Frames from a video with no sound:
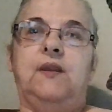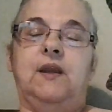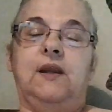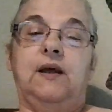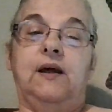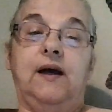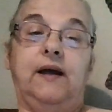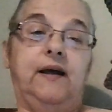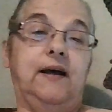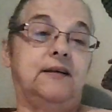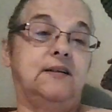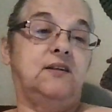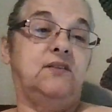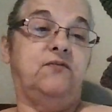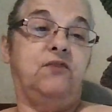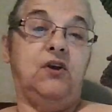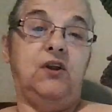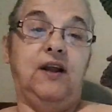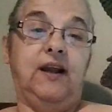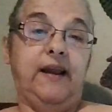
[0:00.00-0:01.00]
I guess
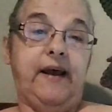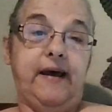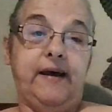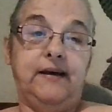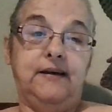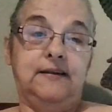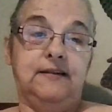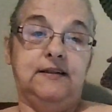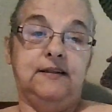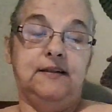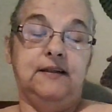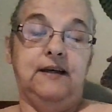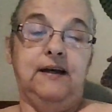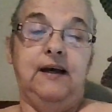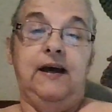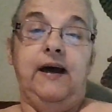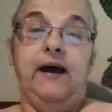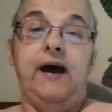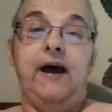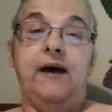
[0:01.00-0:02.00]
for the legs,
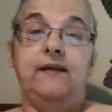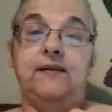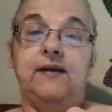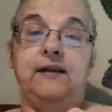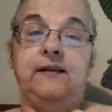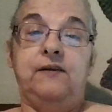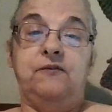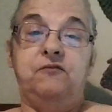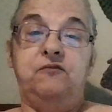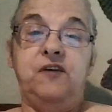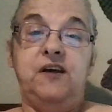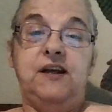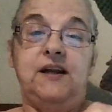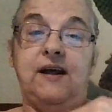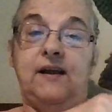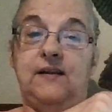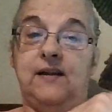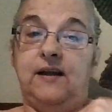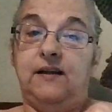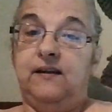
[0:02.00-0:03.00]
and then the feet,
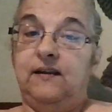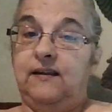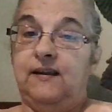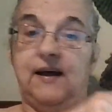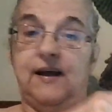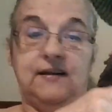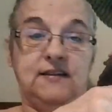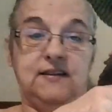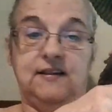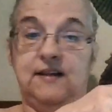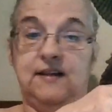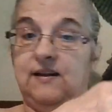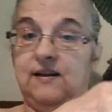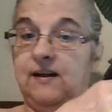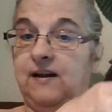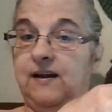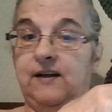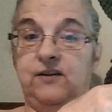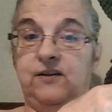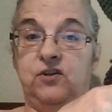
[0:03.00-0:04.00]
and they that's
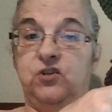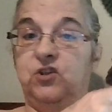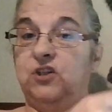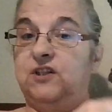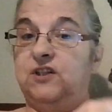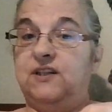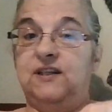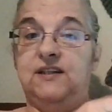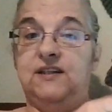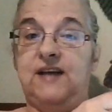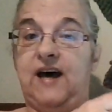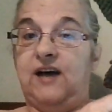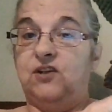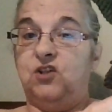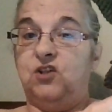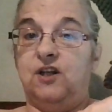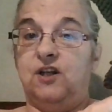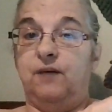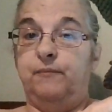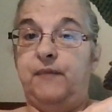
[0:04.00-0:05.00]
and you just attach
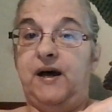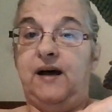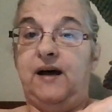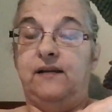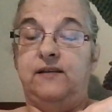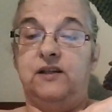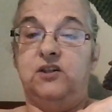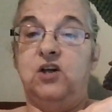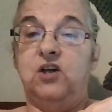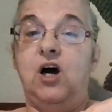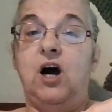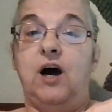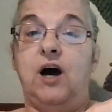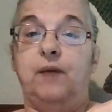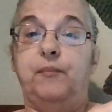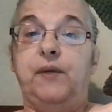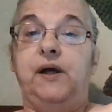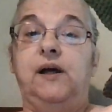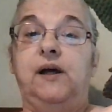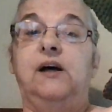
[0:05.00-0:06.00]
them at the top.
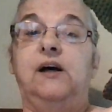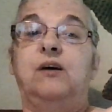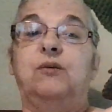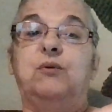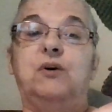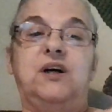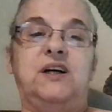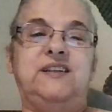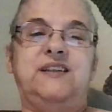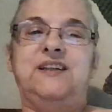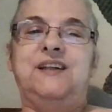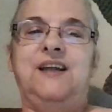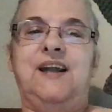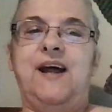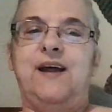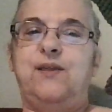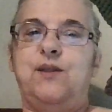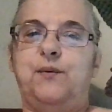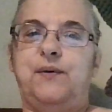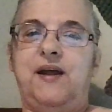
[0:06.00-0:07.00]
Well, I didn't
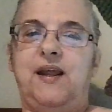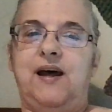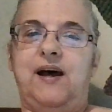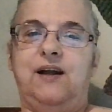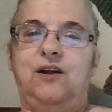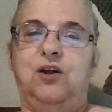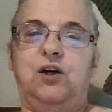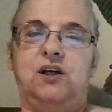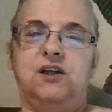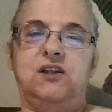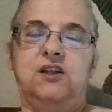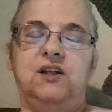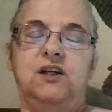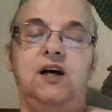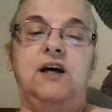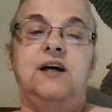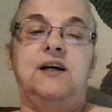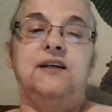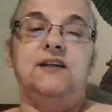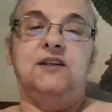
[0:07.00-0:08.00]
like the way that looked,
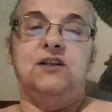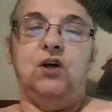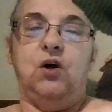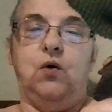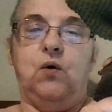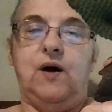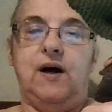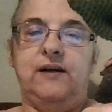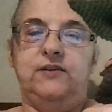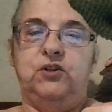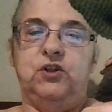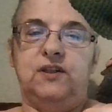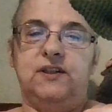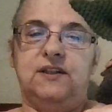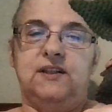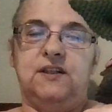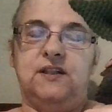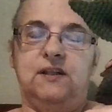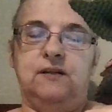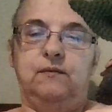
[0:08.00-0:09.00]
so I
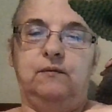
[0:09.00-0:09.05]
just